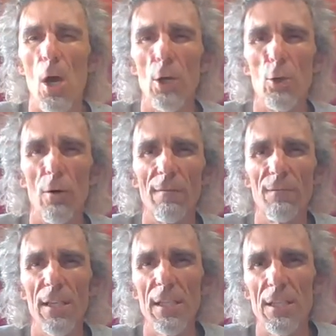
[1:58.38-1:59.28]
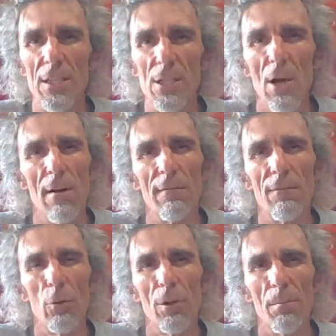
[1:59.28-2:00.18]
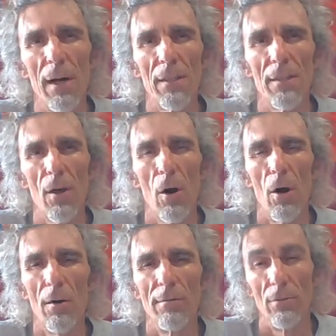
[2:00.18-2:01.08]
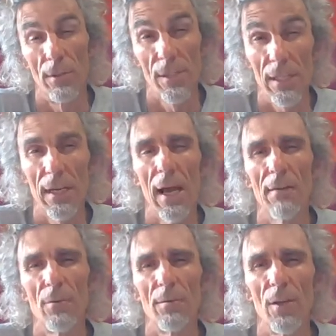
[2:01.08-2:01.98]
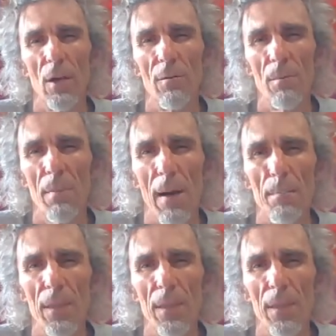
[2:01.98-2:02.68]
Your fears for the month of, or the second half of November,